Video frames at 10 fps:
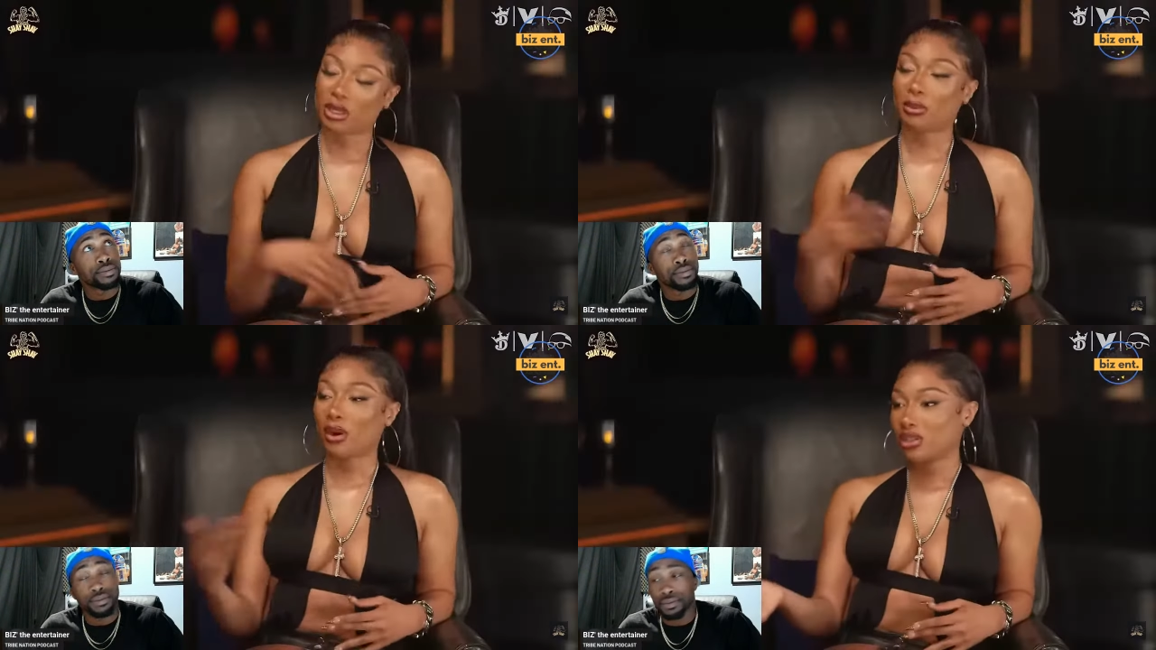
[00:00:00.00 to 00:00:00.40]

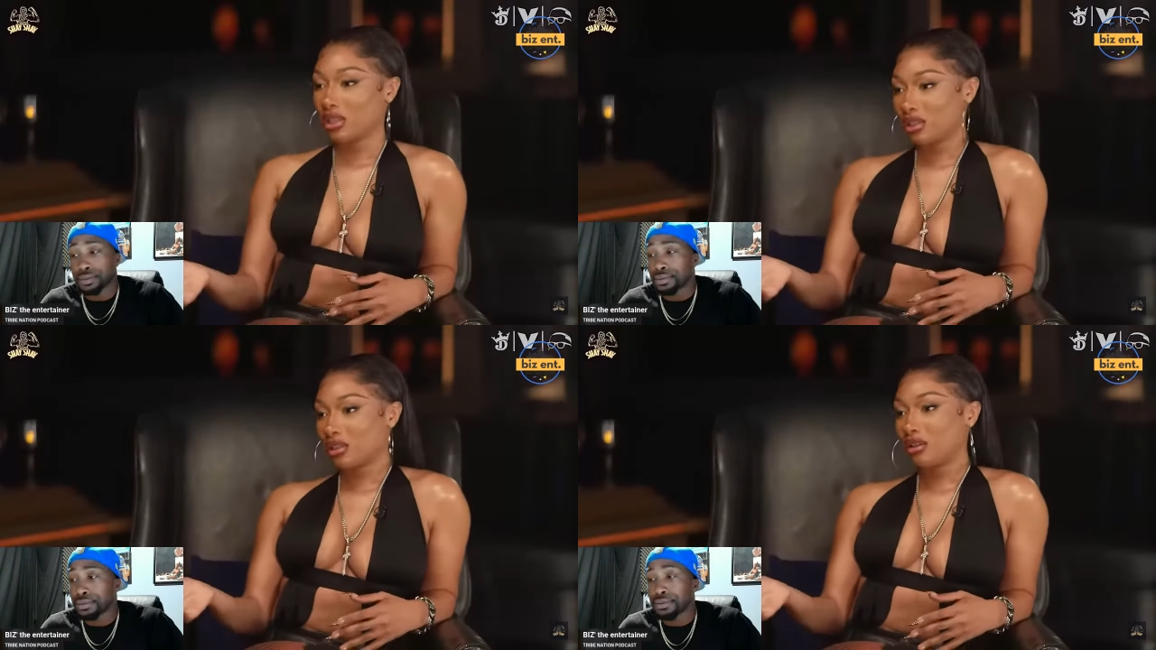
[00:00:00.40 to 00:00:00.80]
Speaker 1: be the
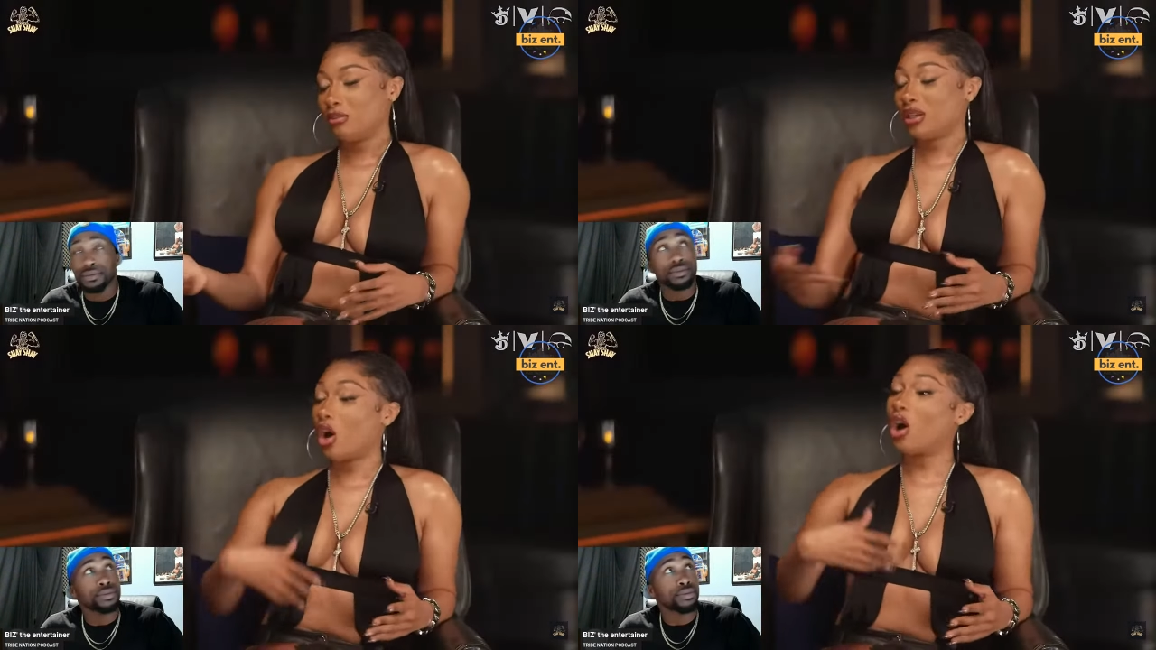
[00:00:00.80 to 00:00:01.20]
person,
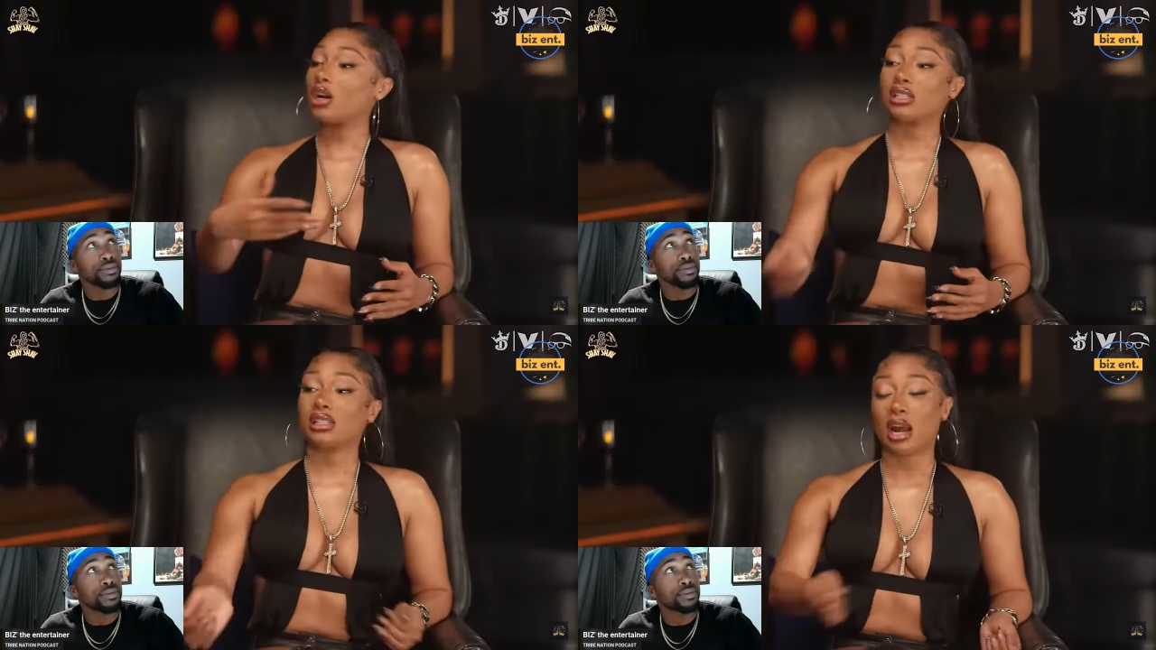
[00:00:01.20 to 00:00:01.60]
be the
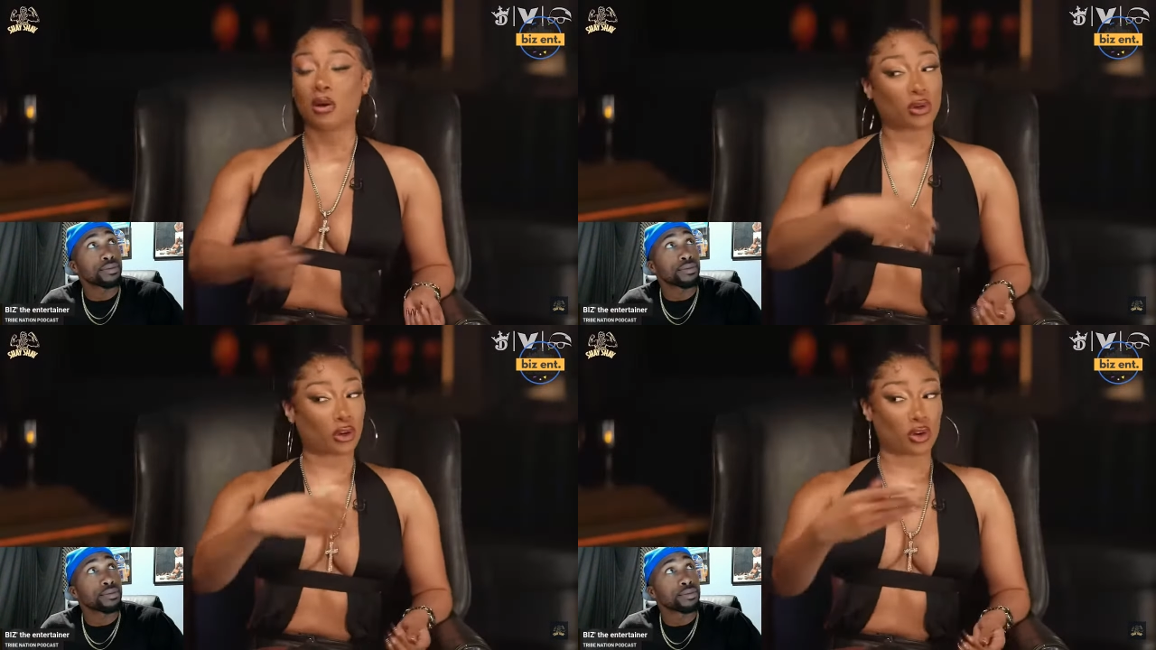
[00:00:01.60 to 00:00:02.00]
artist
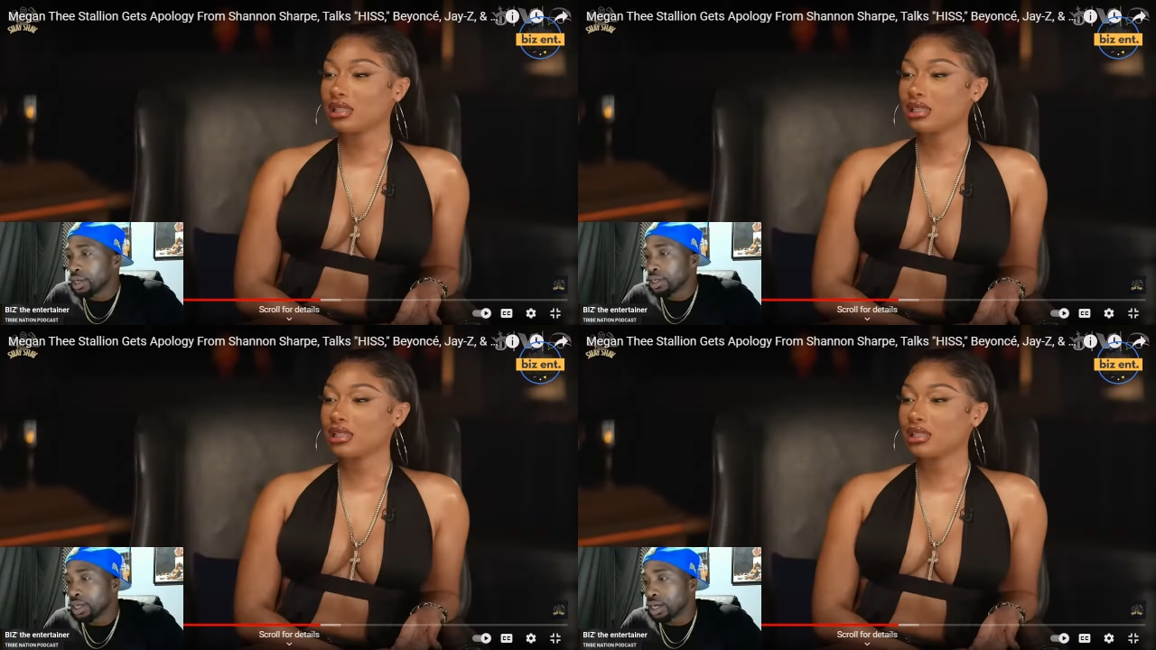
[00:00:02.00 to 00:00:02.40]
that I want to.
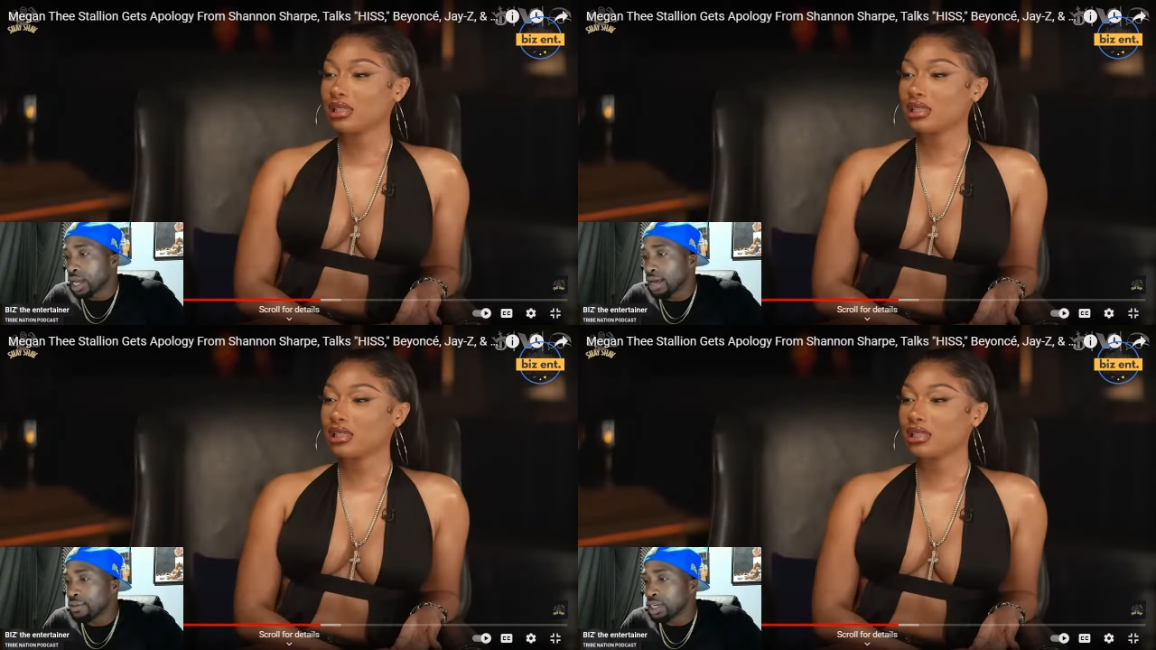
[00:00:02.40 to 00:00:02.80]

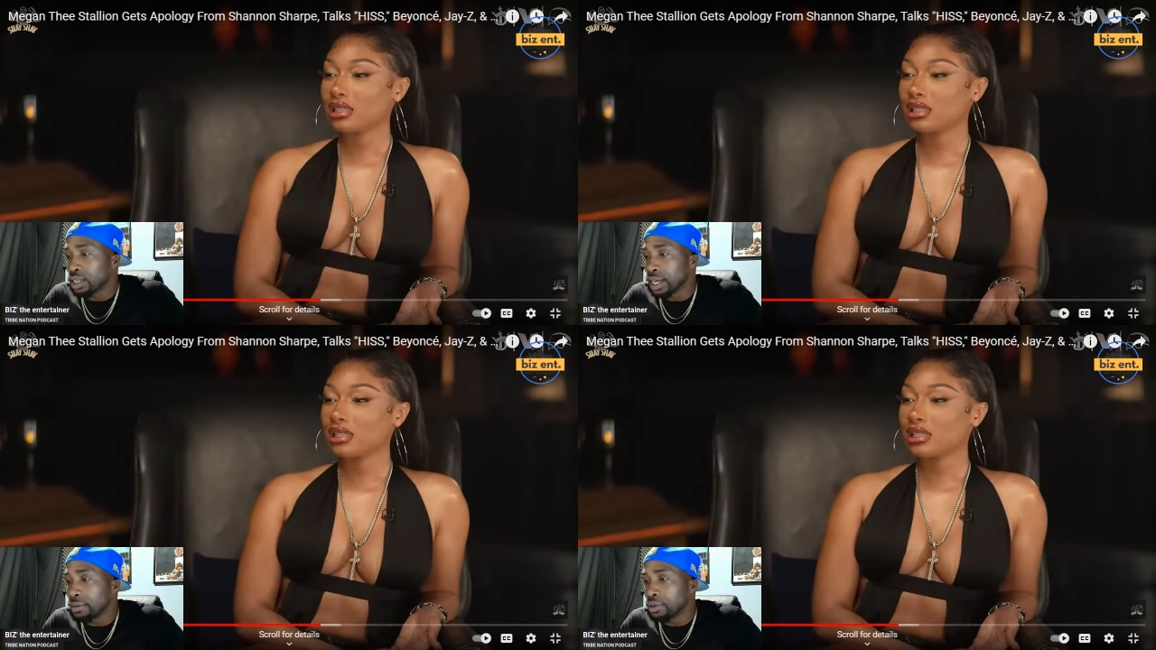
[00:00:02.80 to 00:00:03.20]
Speaker 2: Look, having
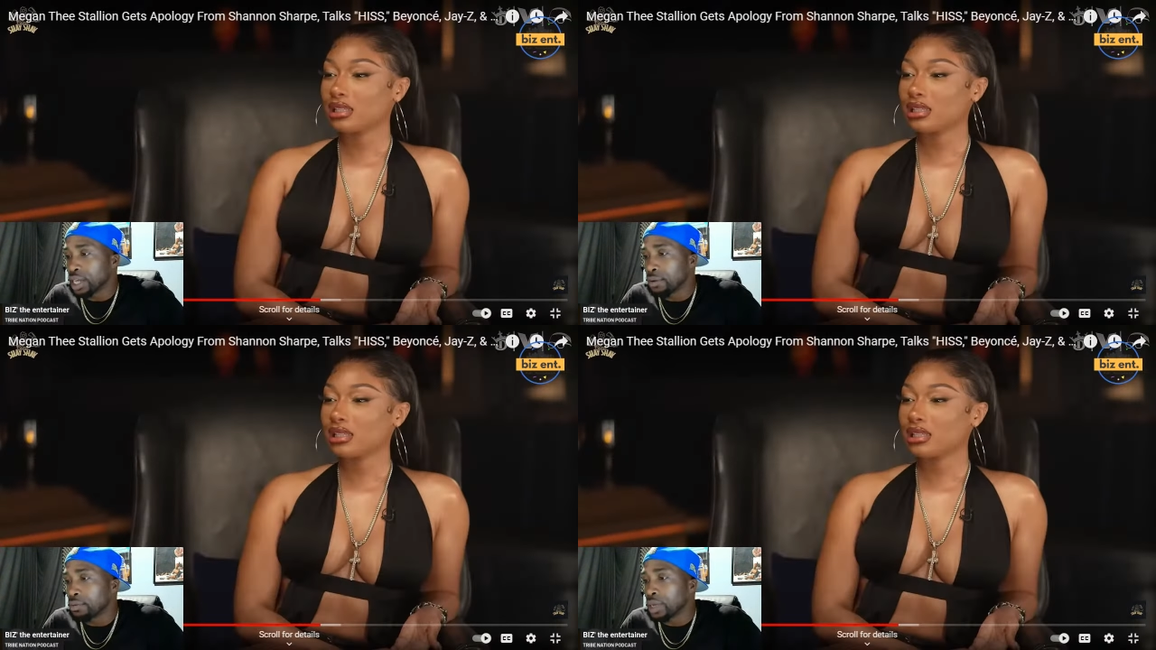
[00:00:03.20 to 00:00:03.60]
a label
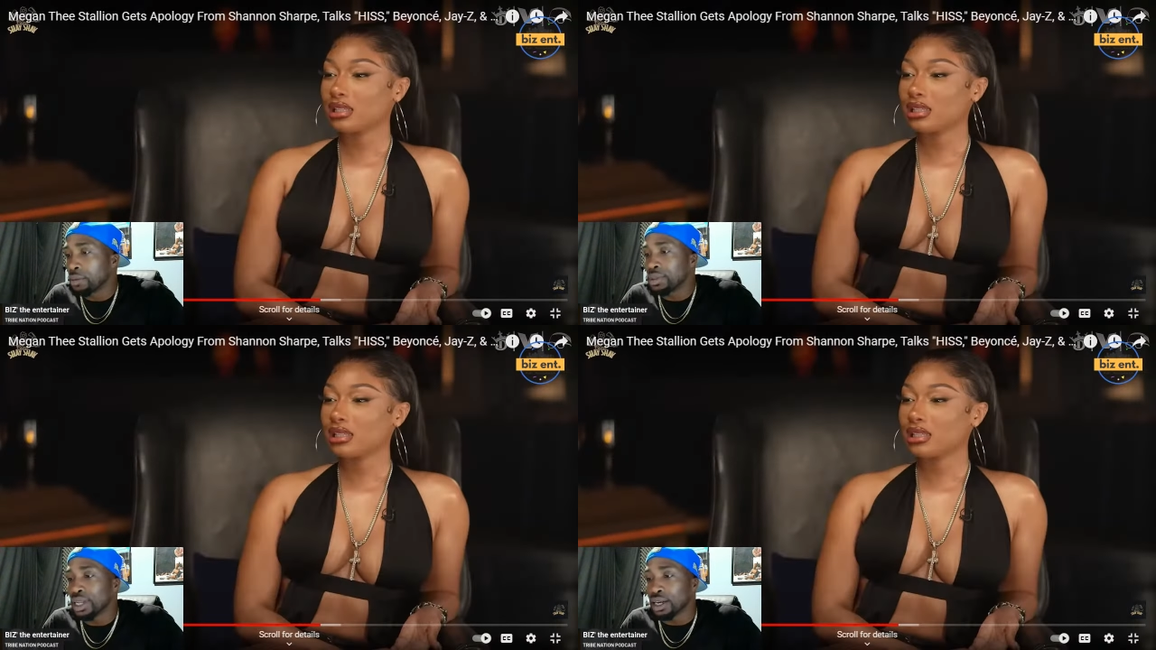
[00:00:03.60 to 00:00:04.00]
that,
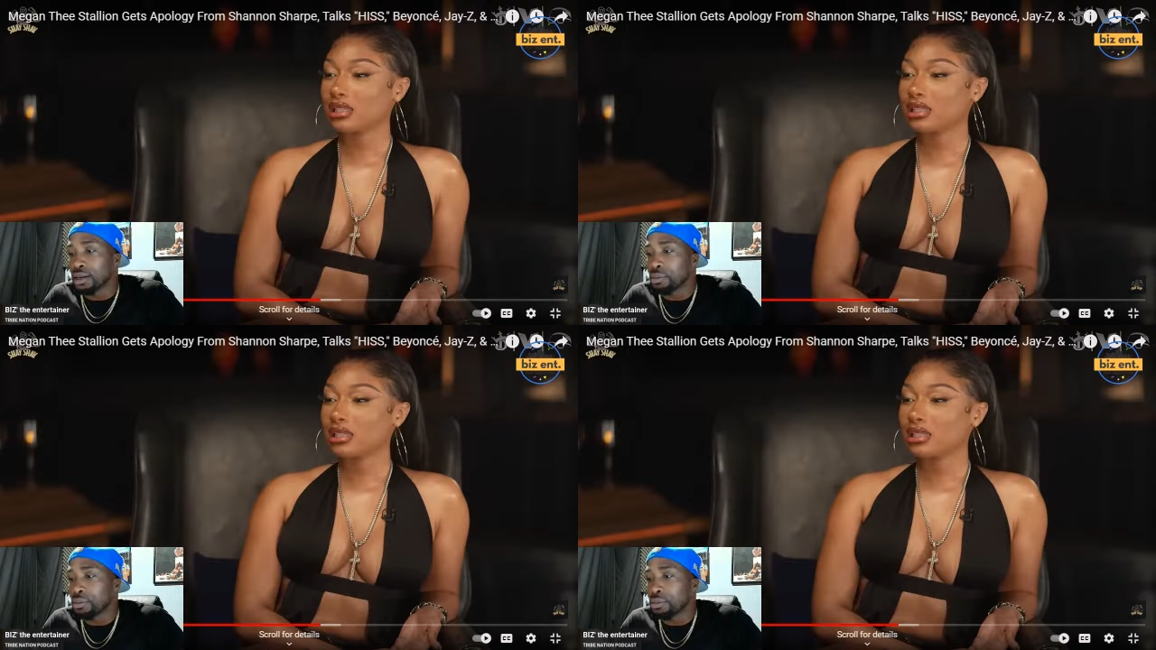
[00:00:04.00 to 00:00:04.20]
Speaker 1: look,